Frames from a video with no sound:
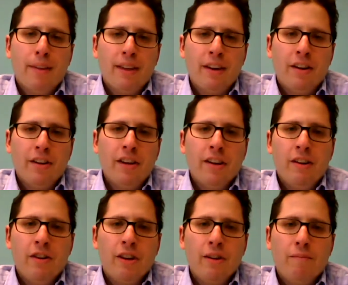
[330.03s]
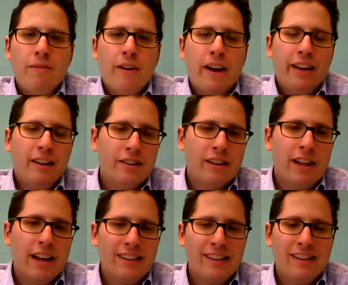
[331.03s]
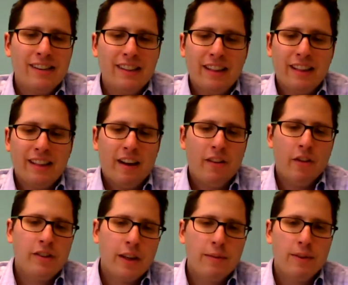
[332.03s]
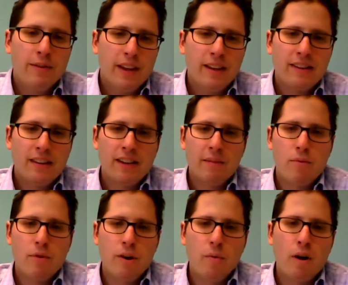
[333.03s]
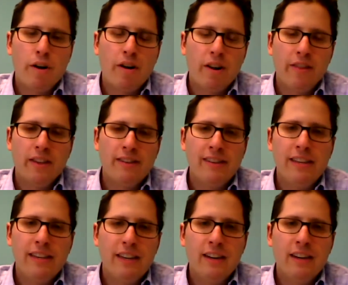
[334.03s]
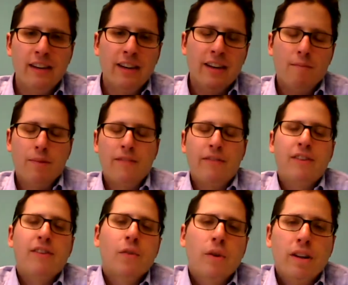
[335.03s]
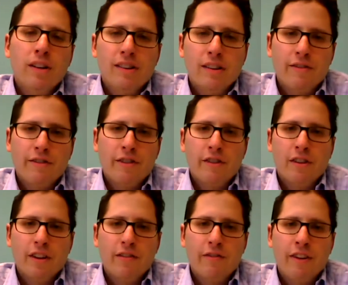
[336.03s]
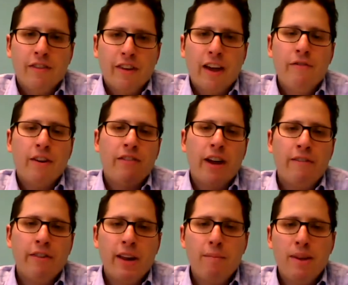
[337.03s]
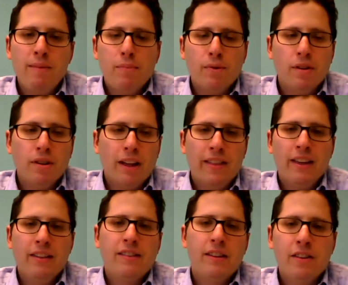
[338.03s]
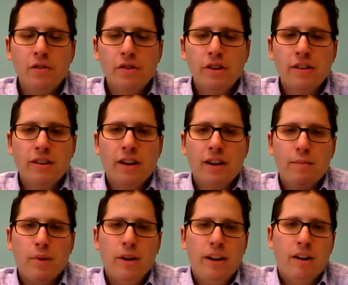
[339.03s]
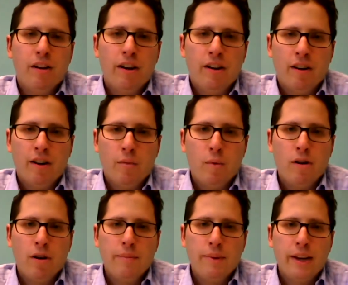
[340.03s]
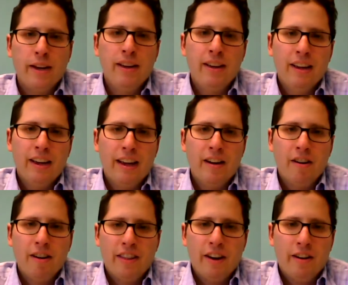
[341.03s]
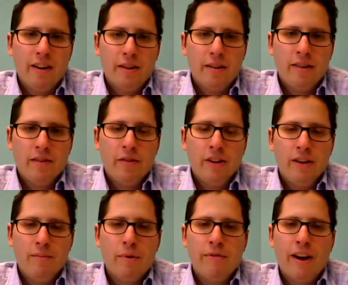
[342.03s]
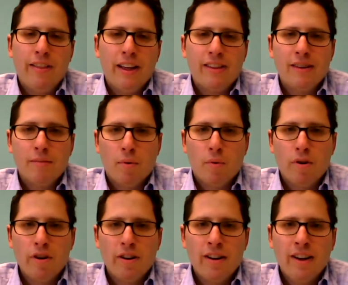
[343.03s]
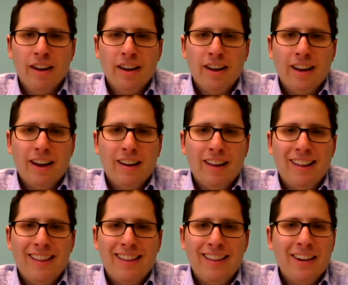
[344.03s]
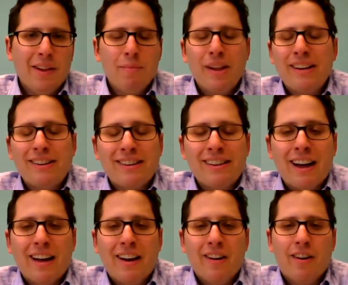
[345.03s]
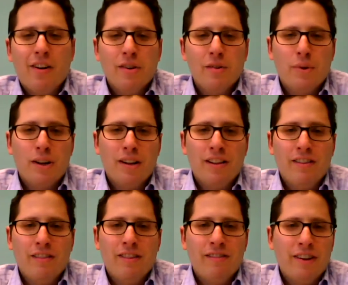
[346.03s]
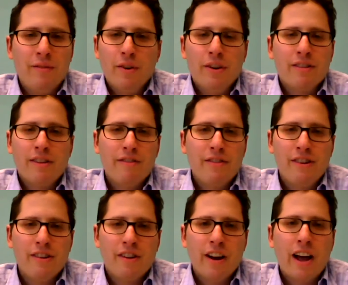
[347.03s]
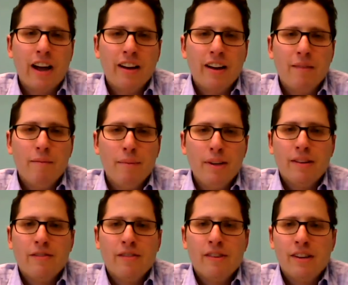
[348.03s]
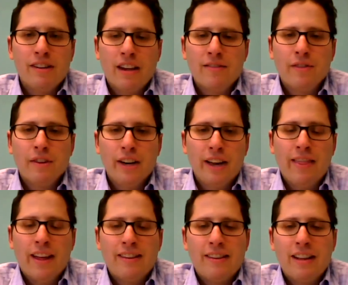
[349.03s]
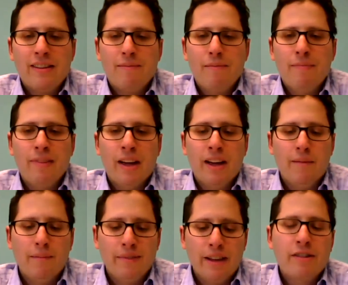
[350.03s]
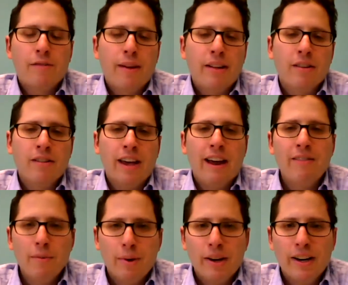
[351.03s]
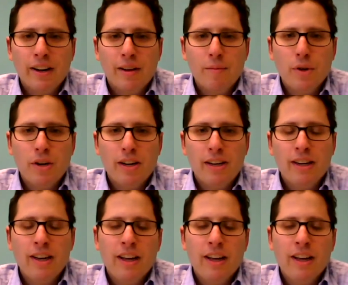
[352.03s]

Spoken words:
you can provide English classes and all those types of things. It's like pouring water on the seed. But if the soil isn't fertile, if everyday people and the institutions in a community aren't welcoming and aren't there to really provide that support, the plant's just not going to grow as well. Immigrants and refugees are not going to be as successful. And again, that's detrimental to everybody in a community.